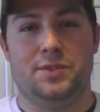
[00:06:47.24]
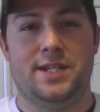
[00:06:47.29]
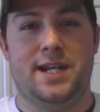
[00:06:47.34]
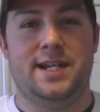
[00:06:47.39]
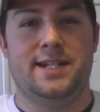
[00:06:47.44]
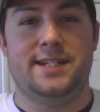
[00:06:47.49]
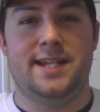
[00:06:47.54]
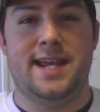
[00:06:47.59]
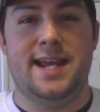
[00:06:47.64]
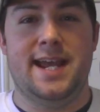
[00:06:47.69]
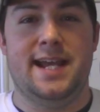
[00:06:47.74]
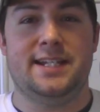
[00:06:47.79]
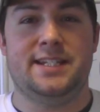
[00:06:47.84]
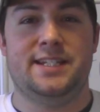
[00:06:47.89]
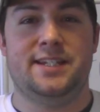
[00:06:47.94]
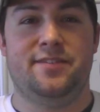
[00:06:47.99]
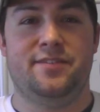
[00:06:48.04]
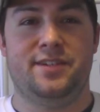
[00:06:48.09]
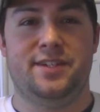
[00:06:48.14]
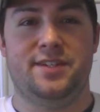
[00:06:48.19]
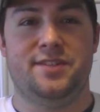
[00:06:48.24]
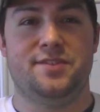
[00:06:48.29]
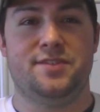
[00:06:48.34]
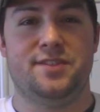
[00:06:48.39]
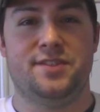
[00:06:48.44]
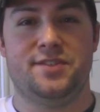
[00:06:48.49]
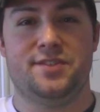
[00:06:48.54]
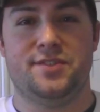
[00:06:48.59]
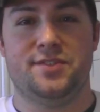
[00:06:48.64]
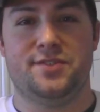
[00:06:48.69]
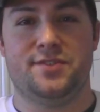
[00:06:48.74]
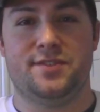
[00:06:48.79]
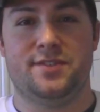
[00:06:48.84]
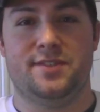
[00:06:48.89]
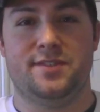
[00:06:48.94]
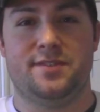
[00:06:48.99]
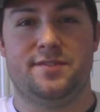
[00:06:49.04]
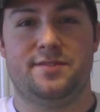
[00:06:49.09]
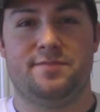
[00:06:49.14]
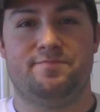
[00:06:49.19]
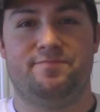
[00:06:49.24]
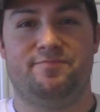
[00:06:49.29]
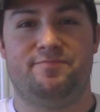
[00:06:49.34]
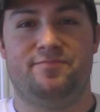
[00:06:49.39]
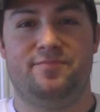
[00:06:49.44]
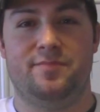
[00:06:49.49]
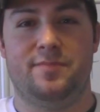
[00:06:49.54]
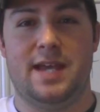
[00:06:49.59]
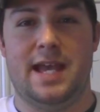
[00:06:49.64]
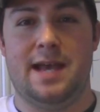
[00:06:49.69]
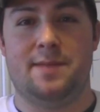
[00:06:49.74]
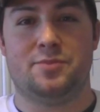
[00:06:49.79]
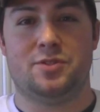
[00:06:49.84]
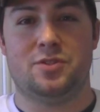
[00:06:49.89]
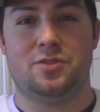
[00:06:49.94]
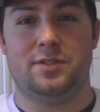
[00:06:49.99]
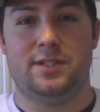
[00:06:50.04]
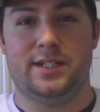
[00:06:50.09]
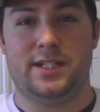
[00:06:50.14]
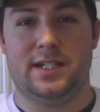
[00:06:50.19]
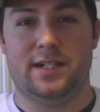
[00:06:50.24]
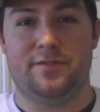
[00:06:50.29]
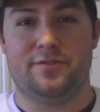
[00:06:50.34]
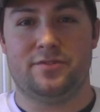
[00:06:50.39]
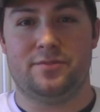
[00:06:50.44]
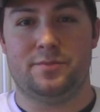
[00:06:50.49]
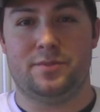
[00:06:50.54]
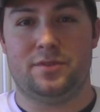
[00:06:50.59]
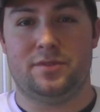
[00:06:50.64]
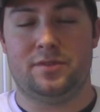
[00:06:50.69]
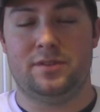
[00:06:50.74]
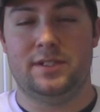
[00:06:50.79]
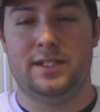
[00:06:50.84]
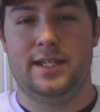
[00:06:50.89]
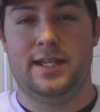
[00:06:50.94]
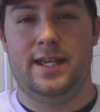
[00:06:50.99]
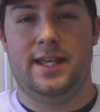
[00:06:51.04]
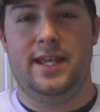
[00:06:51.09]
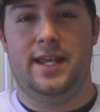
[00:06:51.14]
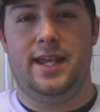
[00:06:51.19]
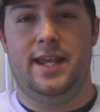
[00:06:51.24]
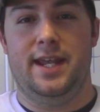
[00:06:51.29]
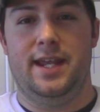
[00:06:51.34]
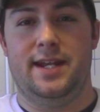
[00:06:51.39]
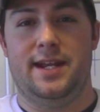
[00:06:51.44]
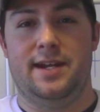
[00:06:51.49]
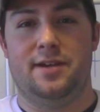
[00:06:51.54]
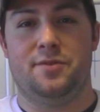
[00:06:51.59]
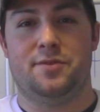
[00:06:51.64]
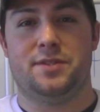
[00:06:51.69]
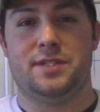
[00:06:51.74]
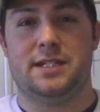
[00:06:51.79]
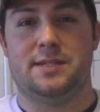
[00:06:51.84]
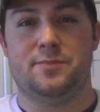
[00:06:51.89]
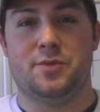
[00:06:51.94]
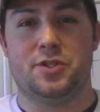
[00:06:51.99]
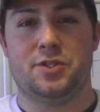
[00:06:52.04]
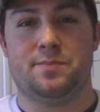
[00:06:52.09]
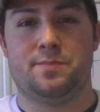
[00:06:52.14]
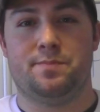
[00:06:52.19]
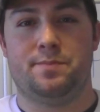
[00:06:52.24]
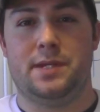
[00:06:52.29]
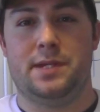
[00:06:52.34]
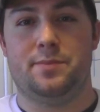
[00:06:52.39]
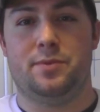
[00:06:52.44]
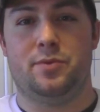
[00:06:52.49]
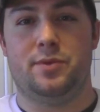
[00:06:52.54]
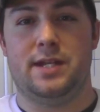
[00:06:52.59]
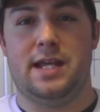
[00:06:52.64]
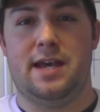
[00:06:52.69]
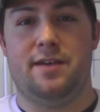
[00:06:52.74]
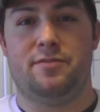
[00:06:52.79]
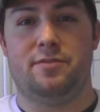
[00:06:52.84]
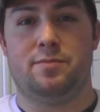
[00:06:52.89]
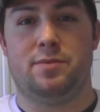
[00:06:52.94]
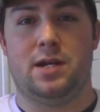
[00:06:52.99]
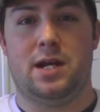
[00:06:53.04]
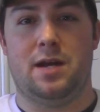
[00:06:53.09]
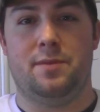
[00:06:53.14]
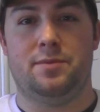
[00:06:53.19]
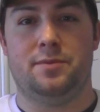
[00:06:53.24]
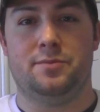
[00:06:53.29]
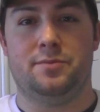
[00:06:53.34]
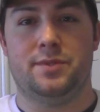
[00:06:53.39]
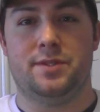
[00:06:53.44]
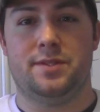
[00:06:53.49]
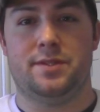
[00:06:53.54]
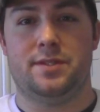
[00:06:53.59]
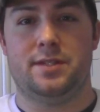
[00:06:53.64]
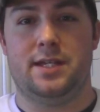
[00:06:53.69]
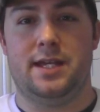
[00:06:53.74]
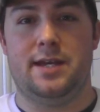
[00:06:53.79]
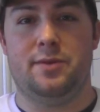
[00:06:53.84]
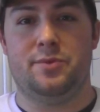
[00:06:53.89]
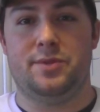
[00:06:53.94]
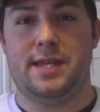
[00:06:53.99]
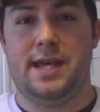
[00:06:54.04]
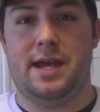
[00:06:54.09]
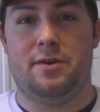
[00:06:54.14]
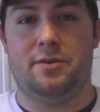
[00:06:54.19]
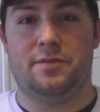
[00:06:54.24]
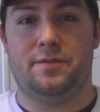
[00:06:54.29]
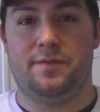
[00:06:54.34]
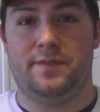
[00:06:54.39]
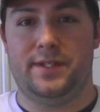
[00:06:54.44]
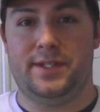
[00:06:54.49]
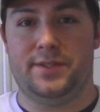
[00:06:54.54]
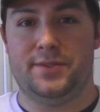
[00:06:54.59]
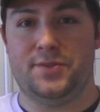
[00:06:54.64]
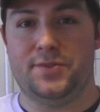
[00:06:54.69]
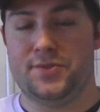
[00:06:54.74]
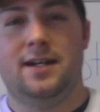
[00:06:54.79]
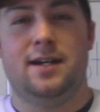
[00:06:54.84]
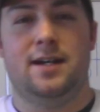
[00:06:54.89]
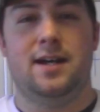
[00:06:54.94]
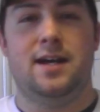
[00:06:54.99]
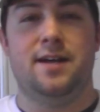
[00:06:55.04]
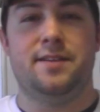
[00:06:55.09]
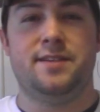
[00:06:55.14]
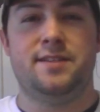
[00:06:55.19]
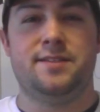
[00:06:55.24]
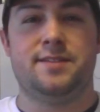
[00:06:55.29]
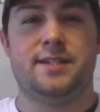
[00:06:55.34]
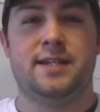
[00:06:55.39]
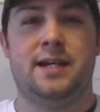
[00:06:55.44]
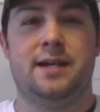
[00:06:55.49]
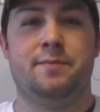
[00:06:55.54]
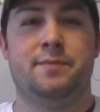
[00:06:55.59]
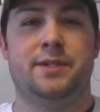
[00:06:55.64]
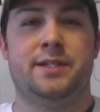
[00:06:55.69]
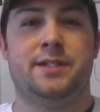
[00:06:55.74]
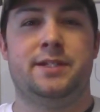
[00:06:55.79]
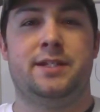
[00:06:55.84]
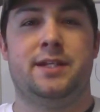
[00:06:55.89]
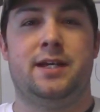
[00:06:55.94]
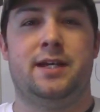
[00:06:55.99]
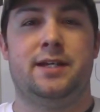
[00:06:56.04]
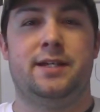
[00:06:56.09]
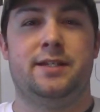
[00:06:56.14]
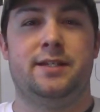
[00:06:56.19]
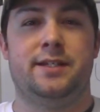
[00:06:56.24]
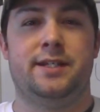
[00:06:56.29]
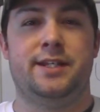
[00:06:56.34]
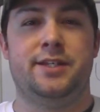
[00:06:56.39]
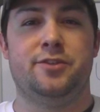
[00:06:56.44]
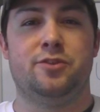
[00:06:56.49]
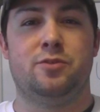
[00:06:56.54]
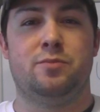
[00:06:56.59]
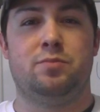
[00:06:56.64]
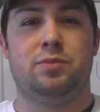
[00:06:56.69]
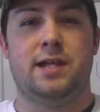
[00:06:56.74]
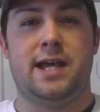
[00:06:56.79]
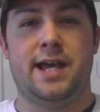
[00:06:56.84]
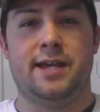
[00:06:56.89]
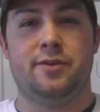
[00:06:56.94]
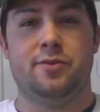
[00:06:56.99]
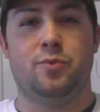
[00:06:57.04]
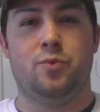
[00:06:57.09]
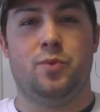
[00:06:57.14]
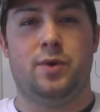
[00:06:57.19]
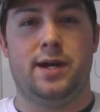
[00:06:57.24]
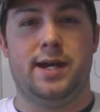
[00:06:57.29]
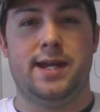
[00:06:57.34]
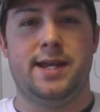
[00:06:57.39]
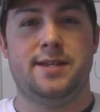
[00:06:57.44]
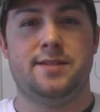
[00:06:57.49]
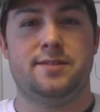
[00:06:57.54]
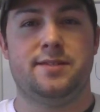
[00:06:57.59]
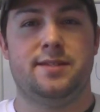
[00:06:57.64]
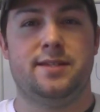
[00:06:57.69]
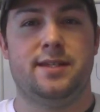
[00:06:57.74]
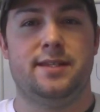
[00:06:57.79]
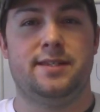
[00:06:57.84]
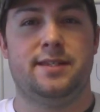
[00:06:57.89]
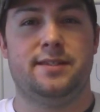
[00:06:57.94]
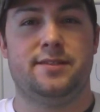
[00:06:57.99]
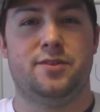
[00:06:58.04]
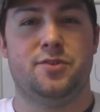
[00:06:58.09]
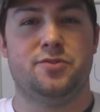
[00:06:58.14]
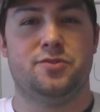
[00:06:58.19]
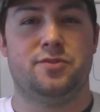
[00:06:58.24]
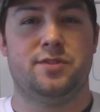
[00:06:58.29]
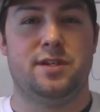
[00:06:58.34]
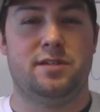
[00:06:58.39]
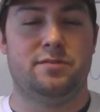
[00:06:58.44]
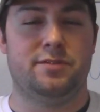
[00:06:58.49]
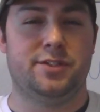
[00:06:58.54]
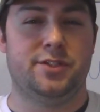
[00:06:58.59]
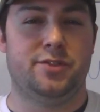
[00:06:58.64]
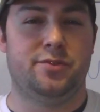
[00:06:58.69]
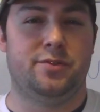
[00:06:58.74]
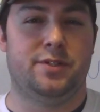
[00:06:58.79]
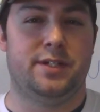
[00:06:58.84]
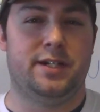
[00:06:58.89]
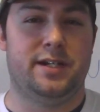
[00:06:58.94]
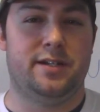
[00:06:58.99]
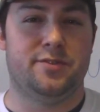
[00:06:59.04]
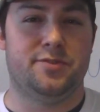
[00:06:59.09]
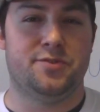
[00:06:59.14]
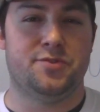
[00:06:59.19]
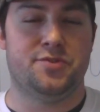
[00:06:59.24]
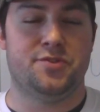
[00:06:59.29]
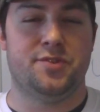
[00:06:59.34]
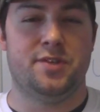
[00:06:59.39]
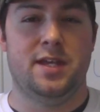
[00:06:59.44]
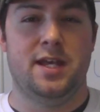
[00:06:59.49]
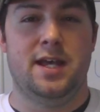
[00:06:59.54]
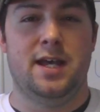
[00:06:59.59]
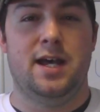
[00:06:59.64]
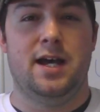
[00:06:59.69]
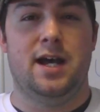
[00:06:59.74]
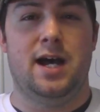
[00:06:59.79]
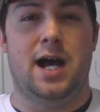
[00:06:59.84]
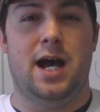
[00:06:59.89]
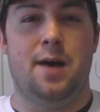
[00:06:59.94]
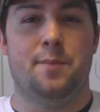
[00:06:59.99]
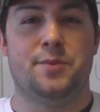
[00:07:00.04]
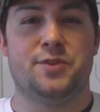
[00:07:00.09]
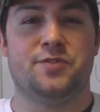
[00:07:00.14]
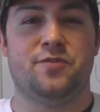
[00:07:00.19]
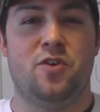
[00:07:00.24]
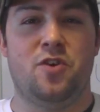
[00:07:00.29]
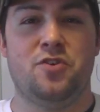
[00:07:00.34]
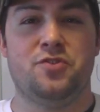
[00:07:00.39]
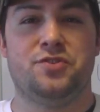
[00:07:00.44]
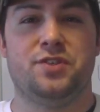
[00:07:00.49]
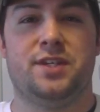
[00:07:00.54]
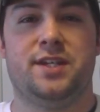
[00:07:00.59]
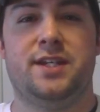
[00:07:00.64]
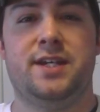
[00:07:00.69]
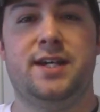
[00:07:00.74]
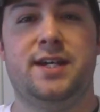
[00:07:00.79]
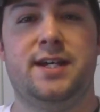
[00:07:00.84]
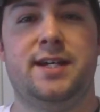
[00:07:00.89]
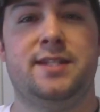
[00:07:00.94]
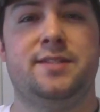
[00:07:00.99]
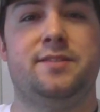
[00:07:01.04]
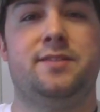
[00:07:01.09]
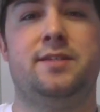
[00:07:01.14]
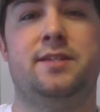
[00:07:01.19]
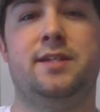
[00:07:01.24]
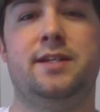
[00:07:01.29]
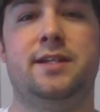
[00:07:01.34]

day-to-day activities, this is absolutely comfortable, and I don't think most people would have a problem with how it feels. These come in either black or white. I think those are the only two colors. As far as the cut,